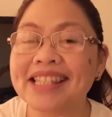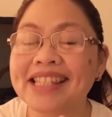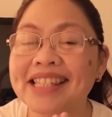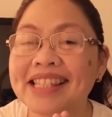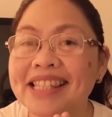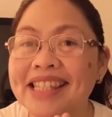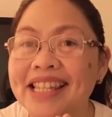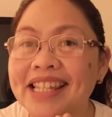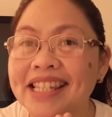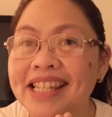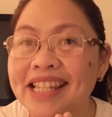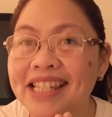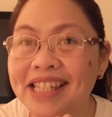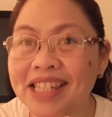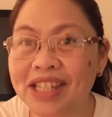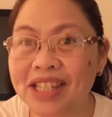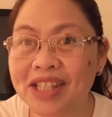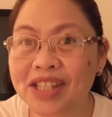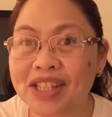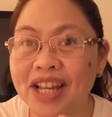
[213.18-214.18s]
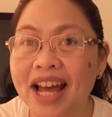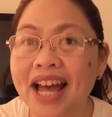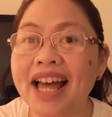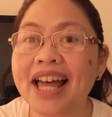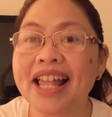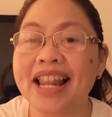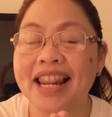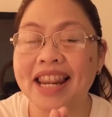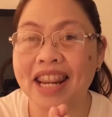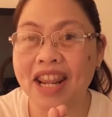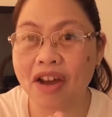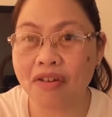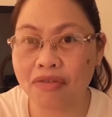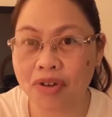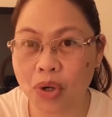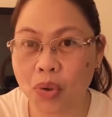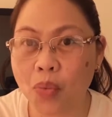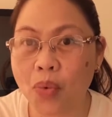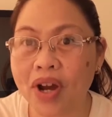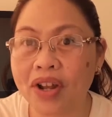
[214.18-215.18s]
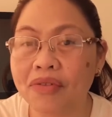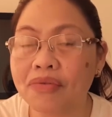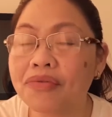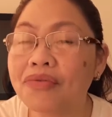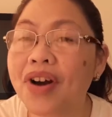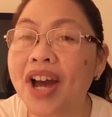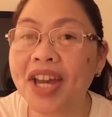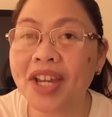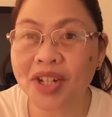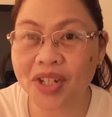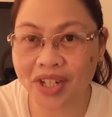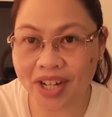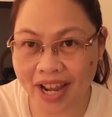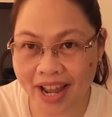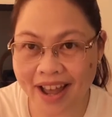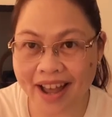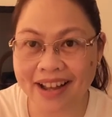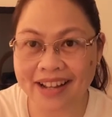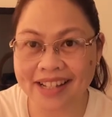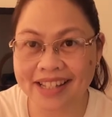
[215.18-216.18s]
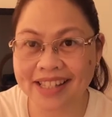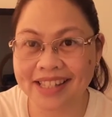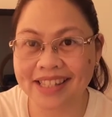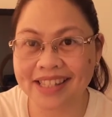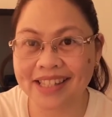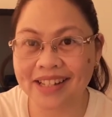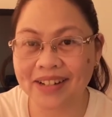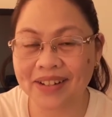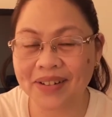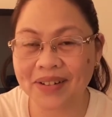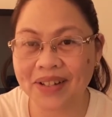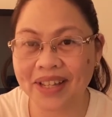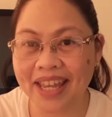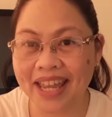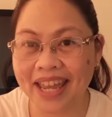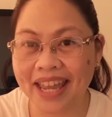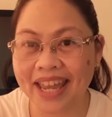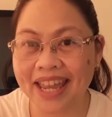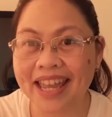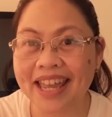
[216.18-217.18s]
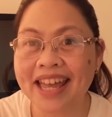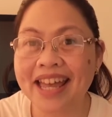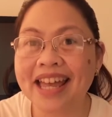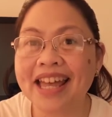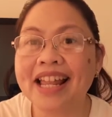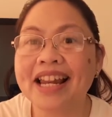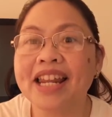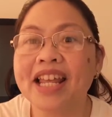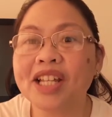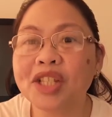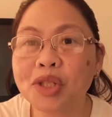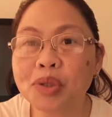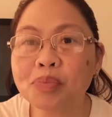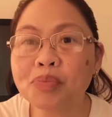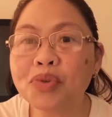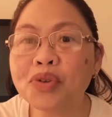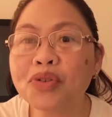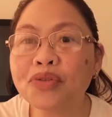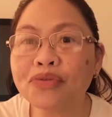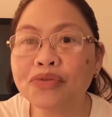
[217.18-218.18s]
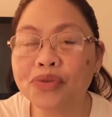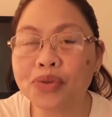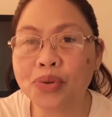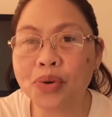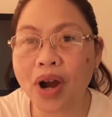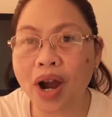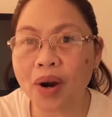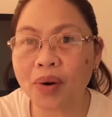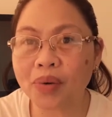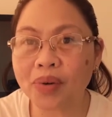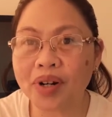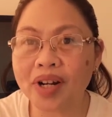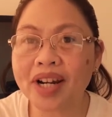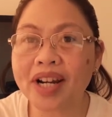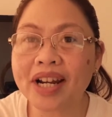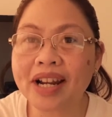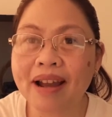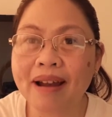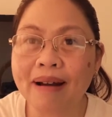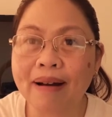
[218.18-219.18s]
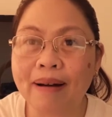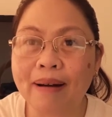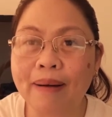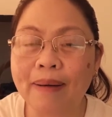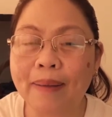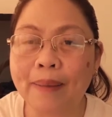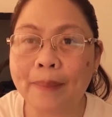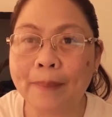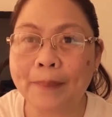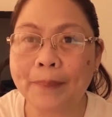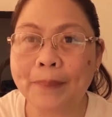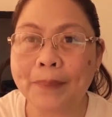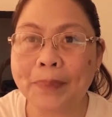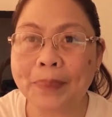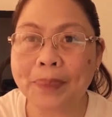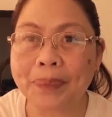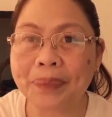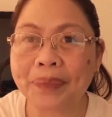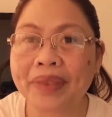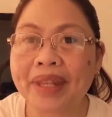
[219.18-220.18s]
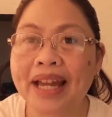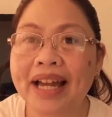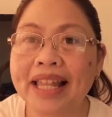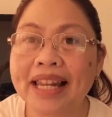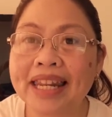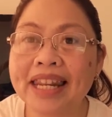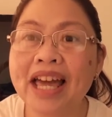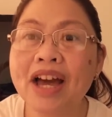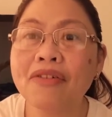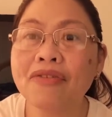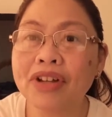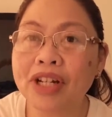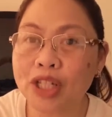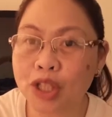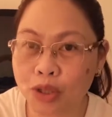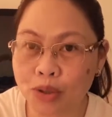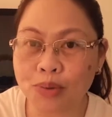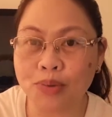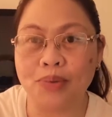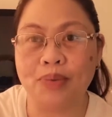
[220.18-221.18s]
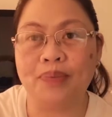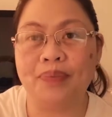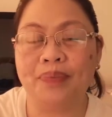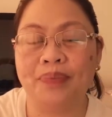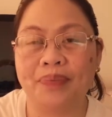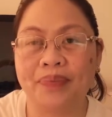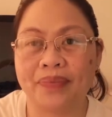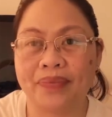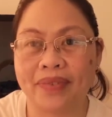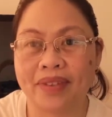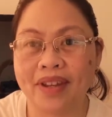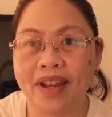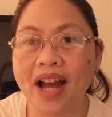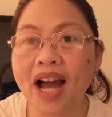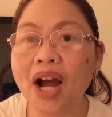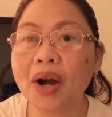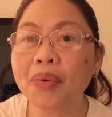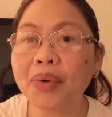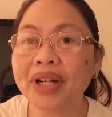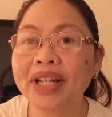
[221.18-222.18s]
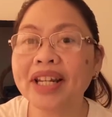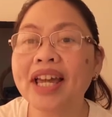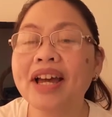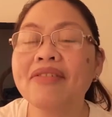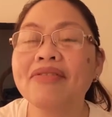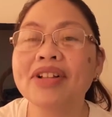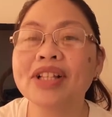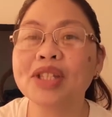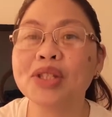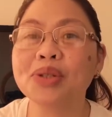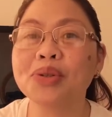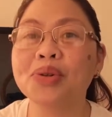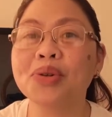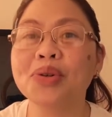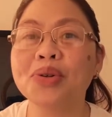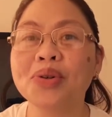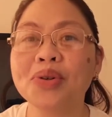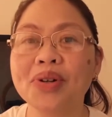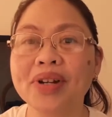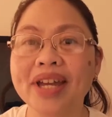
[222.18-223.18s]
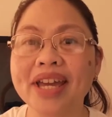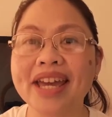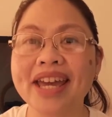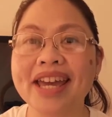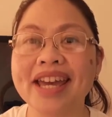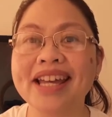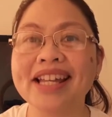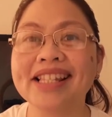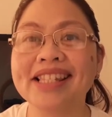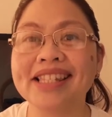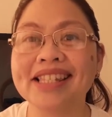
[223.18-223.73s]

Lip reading: this is the level 1, Faisha Hugs. Okay, let's move to our level 2. Our level 2 is,